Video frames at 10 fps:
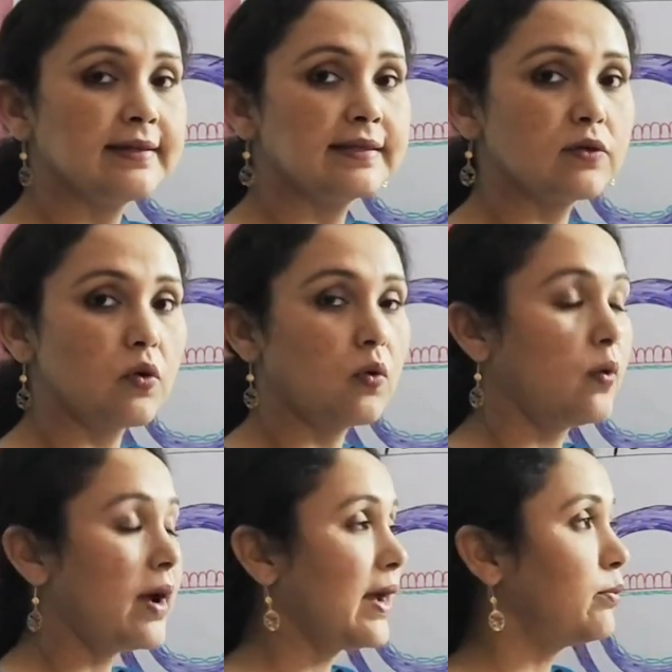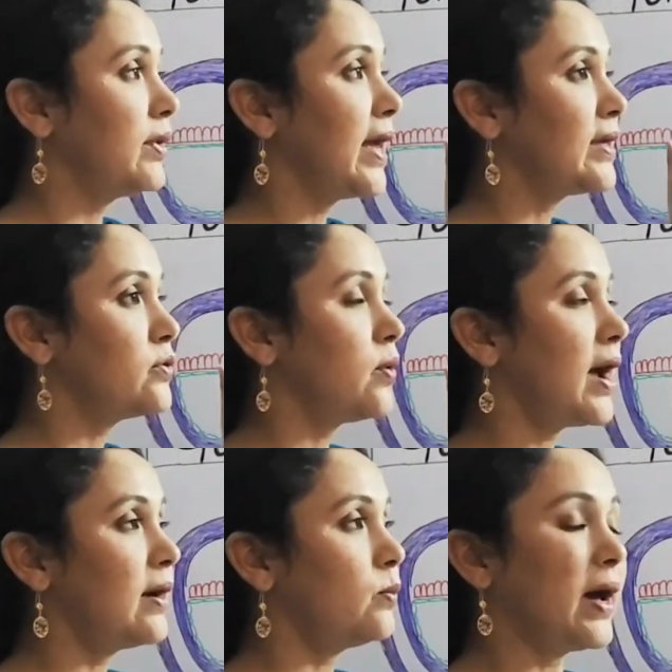So I would like to
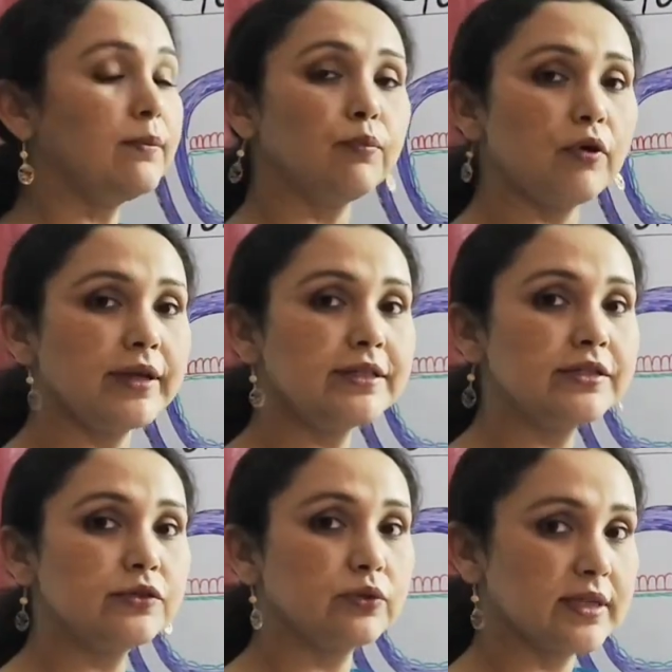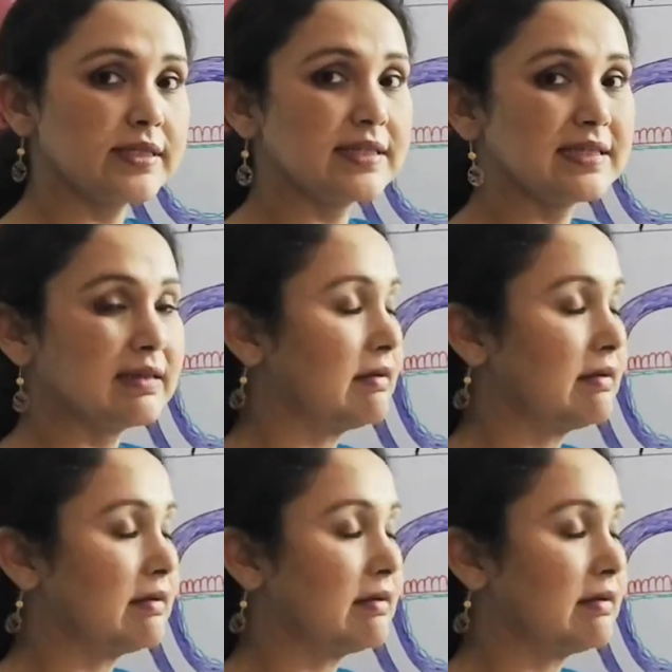add one point to this